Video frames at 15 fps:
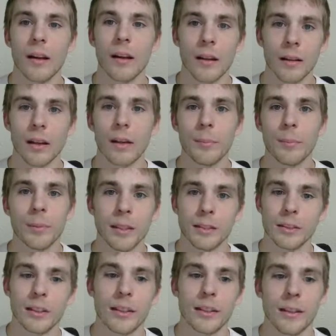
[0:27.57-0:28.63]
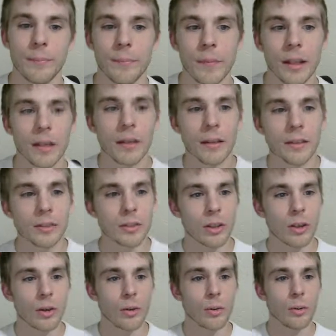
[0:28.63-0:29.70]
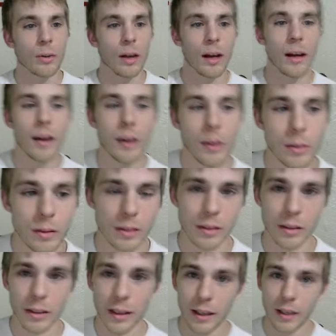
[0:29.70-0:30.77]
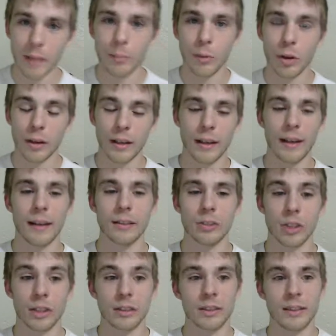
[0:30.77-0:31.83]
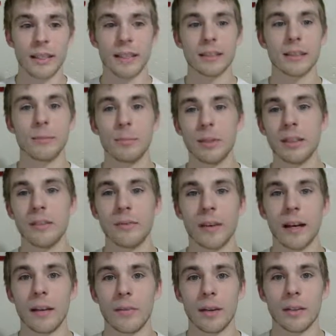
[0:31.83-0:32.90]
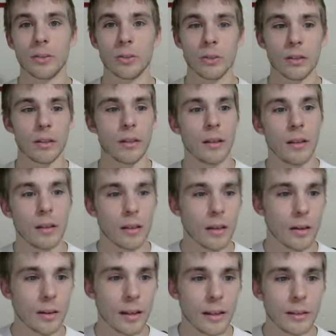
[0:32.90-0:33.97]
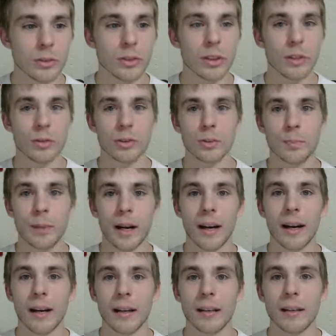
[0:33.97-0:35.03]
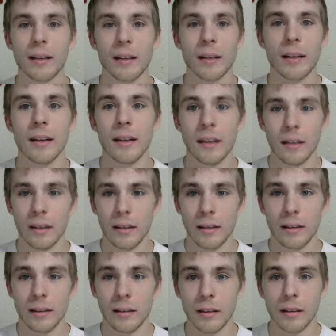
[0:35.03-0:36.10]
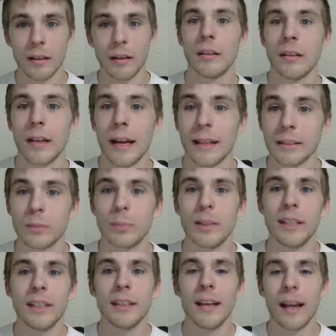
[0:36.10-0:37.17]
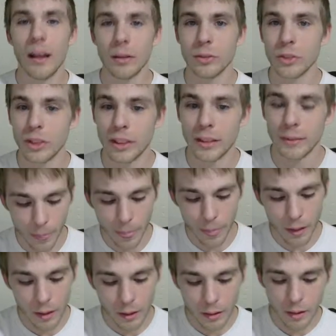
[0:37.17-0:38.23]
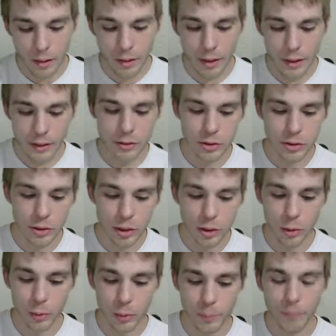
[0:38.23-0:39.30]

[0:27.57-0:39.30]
companies in it. So today I'm looking at just the S&P 500. Okay, so SPY and then SPLG. Okay, so